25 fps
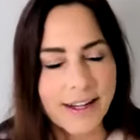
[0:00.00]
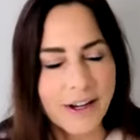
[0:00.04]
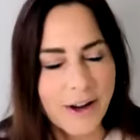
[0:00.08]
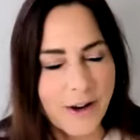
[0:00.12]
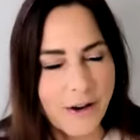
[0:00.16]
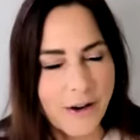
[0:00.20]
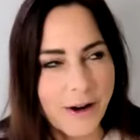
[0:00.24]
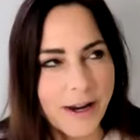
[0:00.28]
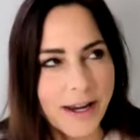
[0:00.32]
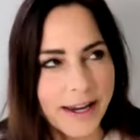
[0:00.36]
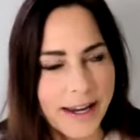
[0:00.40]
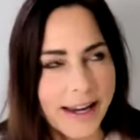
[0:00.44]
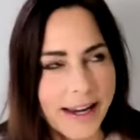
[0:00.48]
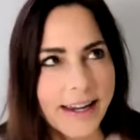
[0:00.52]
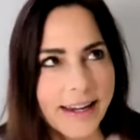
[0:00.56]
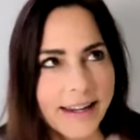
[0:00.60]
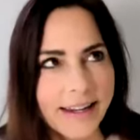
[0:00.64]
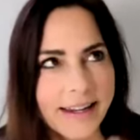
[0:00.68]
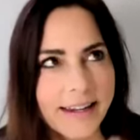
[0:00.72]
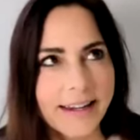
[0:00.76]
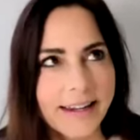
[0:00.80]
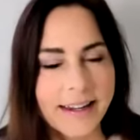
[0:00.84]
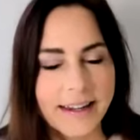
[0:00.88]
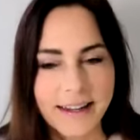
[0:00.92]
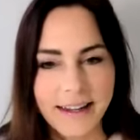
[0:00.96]
no,
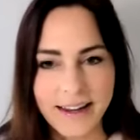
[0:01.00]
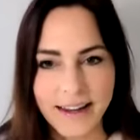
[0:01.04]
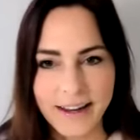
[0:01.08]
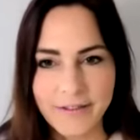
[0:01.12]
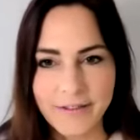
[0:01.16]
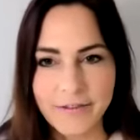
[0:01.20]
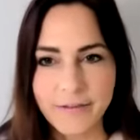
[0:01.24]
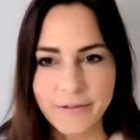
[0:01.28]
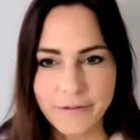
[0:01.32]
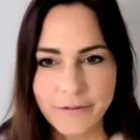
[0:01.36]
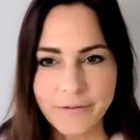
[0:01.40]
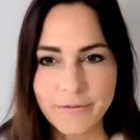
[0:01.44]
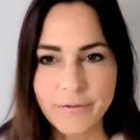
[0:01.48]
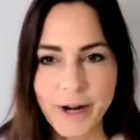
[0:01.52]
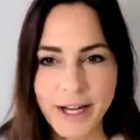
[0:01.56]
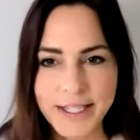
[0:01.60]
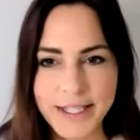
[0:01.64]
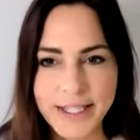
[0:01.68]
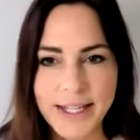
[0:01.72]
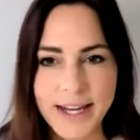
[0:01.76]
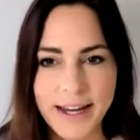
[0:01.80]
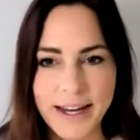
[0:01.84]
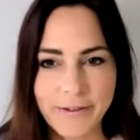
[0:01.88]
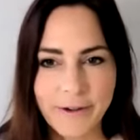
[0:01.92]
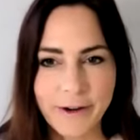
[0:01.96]
I
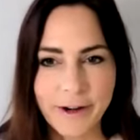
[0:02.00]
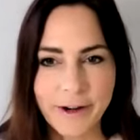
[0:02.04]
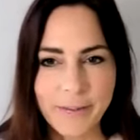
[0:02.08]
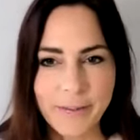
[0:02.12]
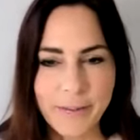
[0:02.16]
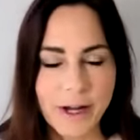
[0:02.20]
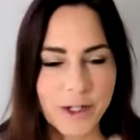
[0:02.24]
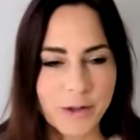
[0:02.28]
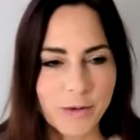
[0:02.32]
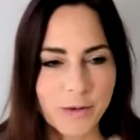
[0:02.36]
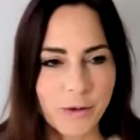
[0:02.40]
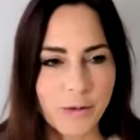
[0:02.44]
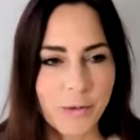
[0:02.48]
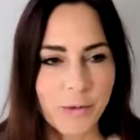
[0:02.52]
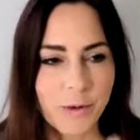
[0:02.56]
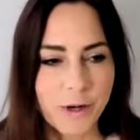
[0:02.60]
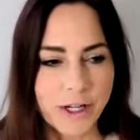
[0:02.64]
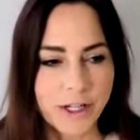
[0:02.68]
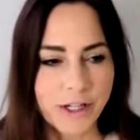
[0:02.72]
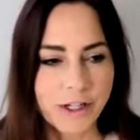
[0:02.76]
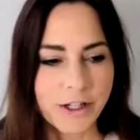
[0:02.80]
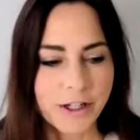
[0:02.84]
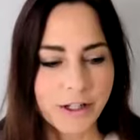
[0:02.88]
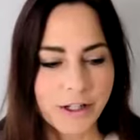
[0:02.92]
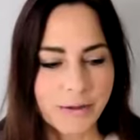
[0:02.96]
resonate very much with
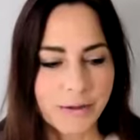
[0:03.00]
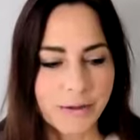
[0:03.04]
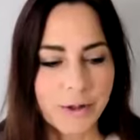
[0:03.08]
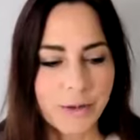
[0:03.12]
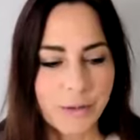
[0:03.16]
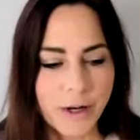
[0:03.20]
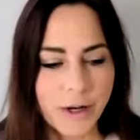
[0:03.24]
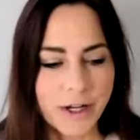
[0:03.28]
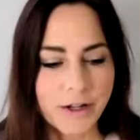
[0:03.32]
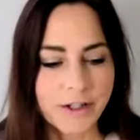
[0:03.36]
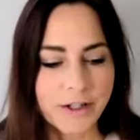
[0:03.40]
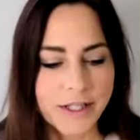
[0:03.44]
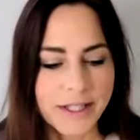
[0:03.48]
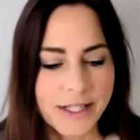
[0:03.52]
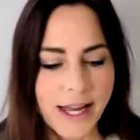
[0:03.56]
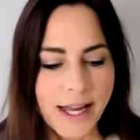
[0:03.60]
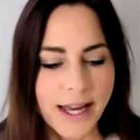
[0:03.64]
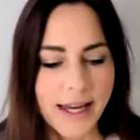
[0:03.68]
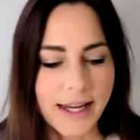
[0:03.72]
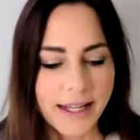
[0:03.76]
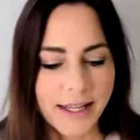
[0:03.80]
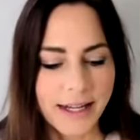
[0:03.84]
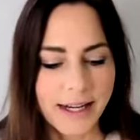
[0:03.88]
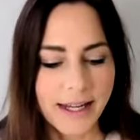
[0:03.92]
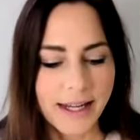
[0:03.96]
what you're
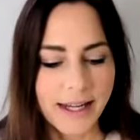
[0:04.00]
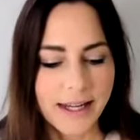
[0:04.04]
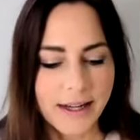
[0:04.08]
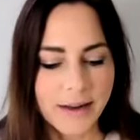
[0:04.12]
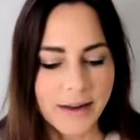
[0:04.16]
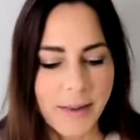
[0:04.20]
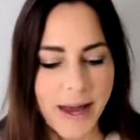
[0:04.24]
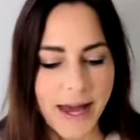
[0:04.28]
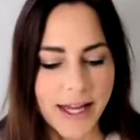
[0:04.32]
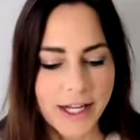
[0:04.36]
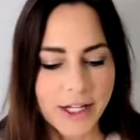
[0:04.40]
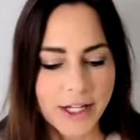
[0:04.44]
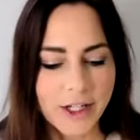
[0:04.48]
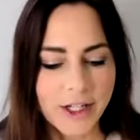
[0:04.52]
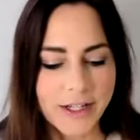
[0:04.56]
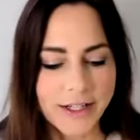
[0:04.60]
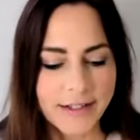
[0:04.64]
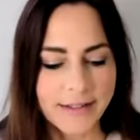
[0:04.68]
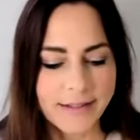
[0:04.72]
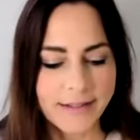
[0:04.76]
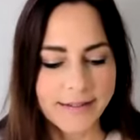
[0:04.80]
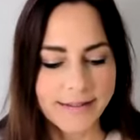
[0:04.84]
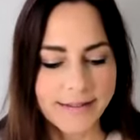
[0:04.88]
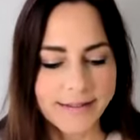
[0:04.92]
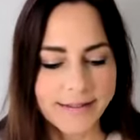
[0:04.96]
saying, and I can
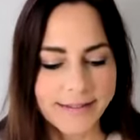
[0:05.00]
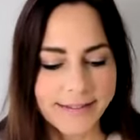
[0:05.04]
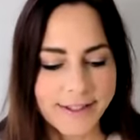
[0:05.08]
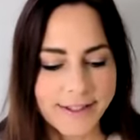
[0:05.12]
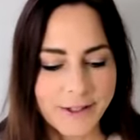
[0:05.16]
imagine,